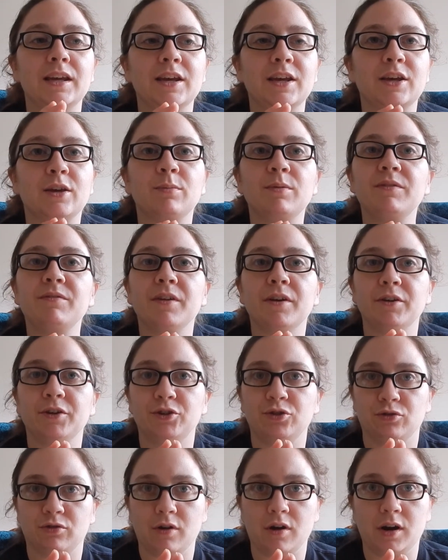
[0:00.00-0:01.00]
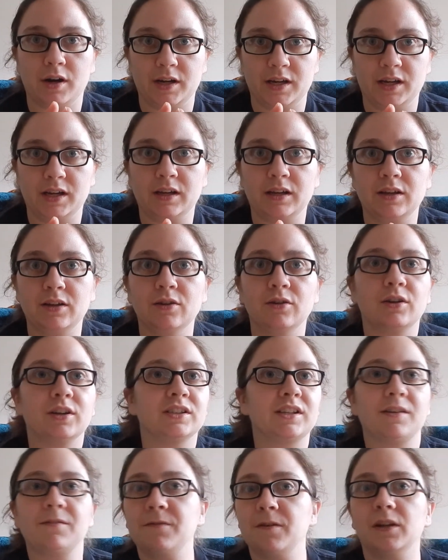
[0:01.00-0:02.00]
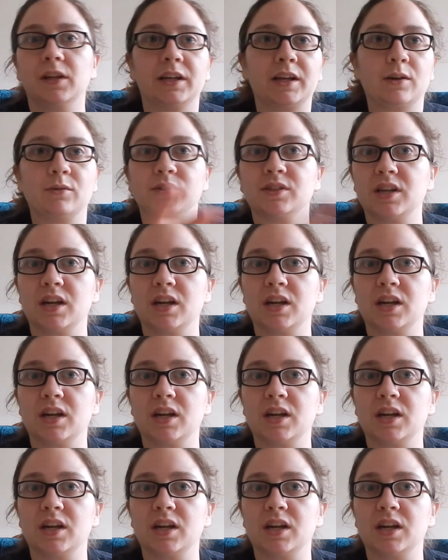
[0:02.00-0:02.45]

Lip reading: it could be very trying, you know, because I felt like I was